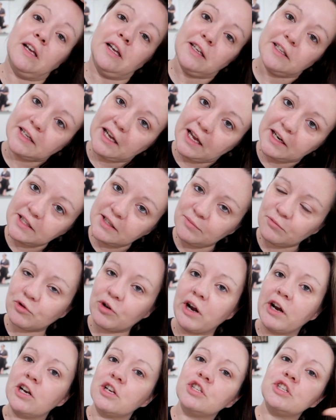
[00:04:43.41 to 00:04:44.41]
It's got some
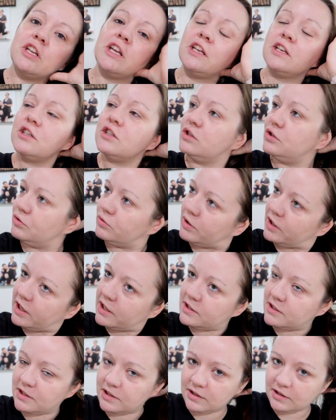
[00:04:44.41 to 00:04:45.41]
reddish tint to
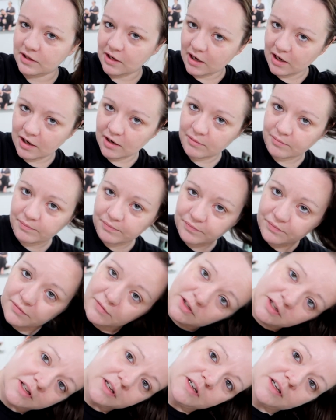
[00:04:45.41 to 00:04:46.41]
it. Um,
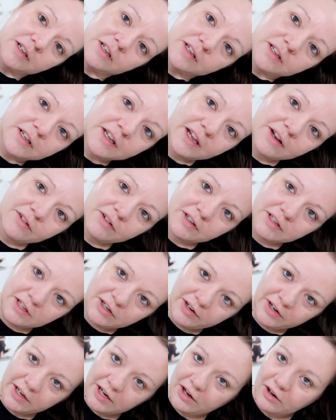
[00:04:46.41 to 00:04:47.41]
can't really
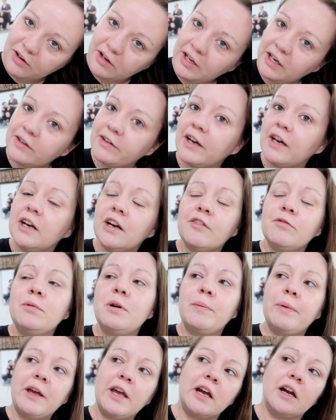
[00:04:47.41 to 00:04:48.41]
tell right now. Anyway, enough
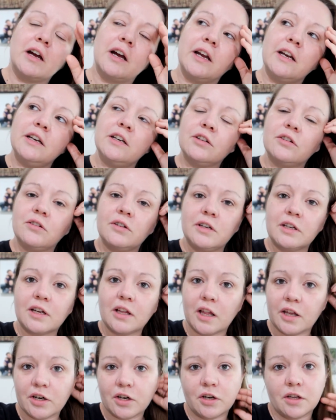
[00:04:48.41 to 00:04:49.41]
about my hair. I need to go
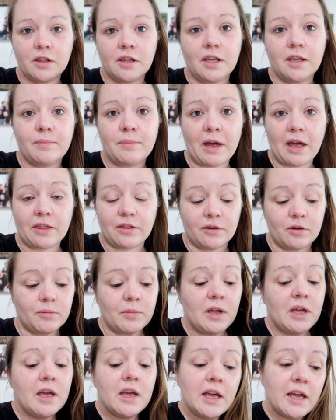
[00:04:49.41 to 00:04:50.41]
declutter the
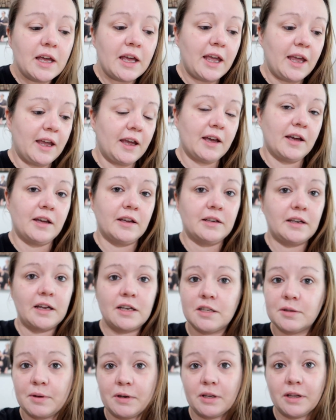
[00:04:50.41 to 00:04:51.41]
bathroom. And
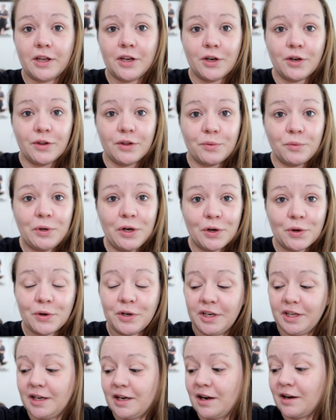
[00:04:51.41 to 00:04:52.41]
I just wanted to let you know that we are
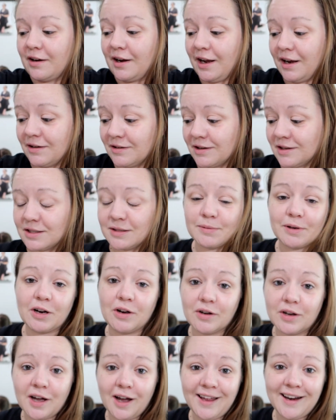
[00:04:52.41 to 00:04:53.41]
going to get our hair done
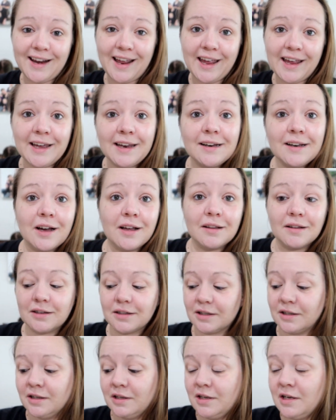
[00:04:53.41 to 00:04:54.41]
tomorrow, cut and
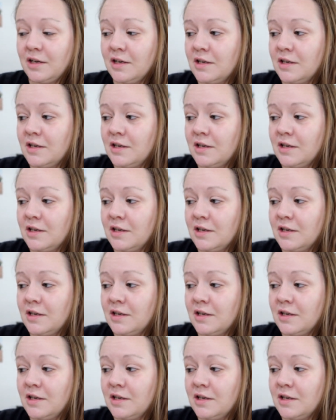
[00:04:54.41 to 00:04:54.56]
color.